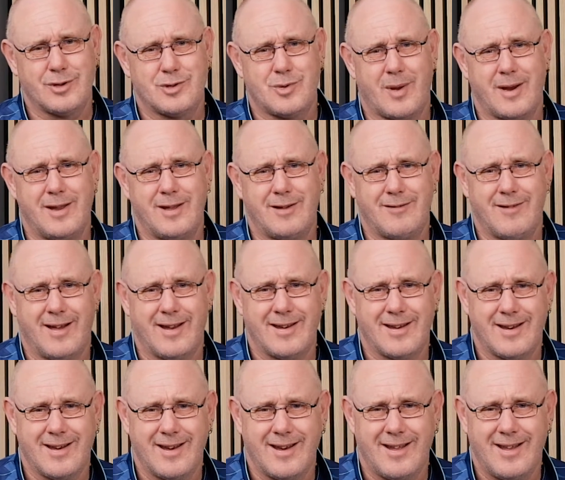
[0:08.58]
20 grand
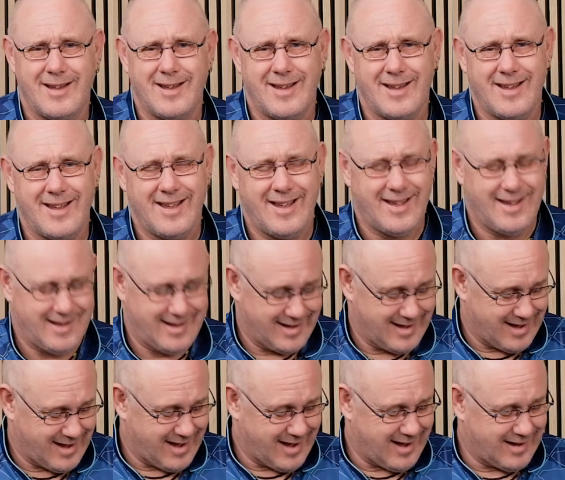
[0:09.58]
and I
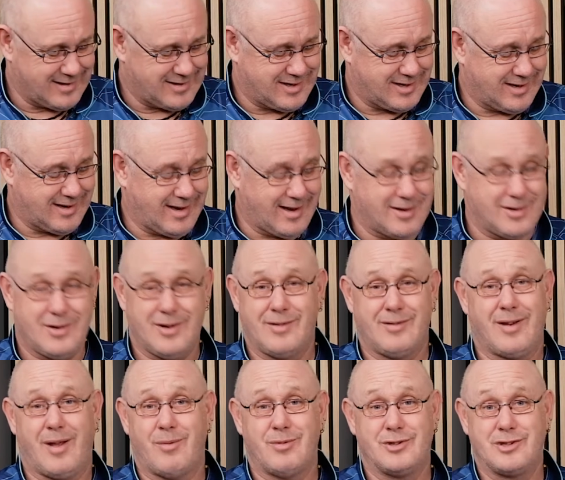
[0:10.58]
was
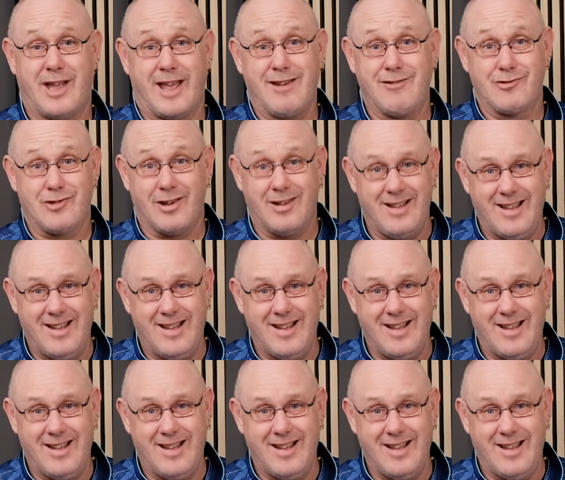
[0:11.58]
skint.